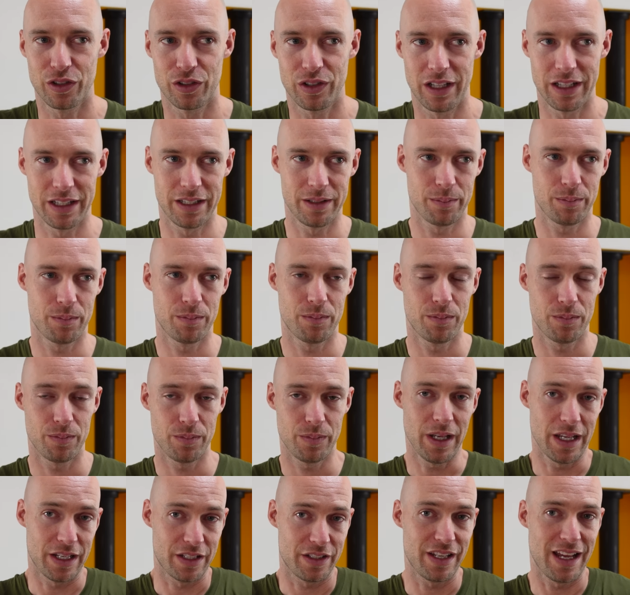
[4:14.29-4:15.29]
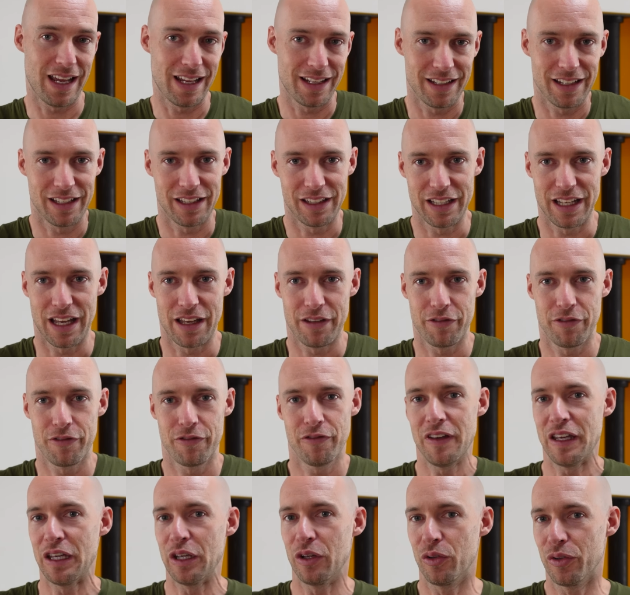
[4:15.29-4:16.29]
Like, yeah, technically I
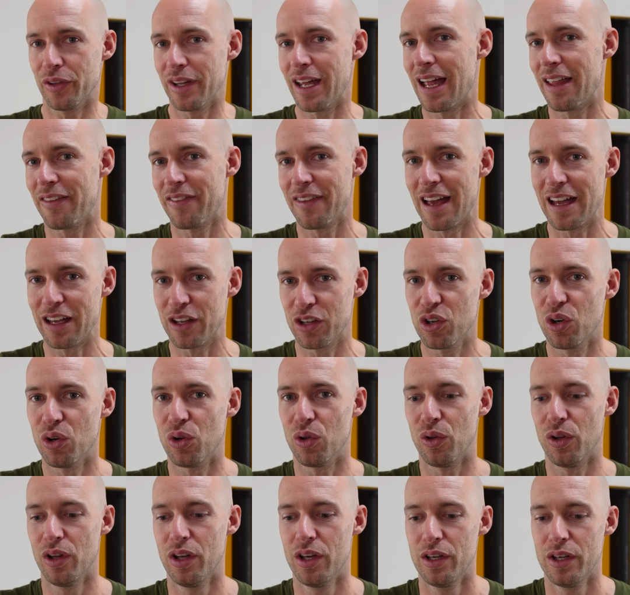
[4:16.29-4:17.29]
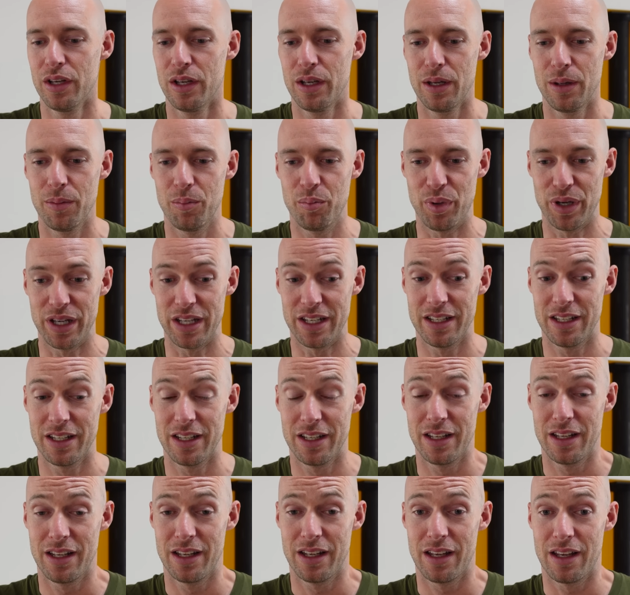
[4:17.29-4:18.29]
failed at that goal, but
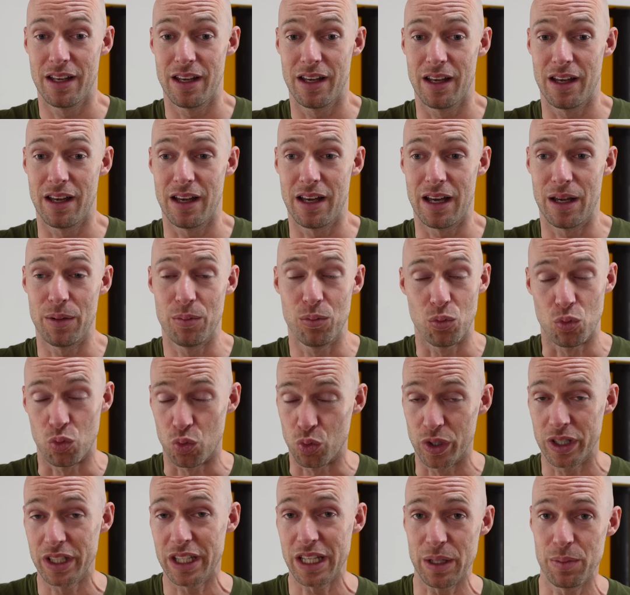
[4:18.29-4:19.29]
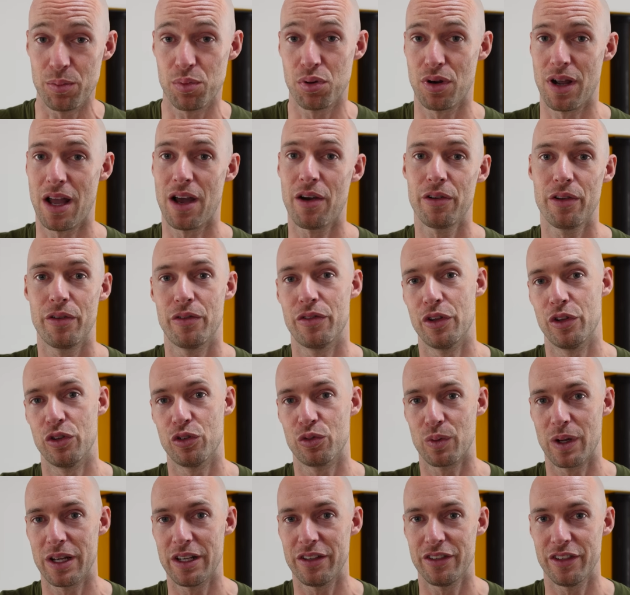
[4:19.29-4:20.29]
I'm really proud of
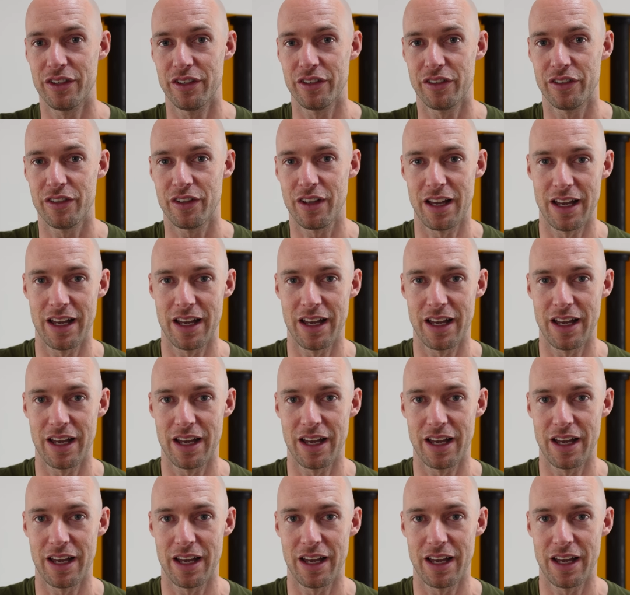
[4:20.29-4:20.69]
those races.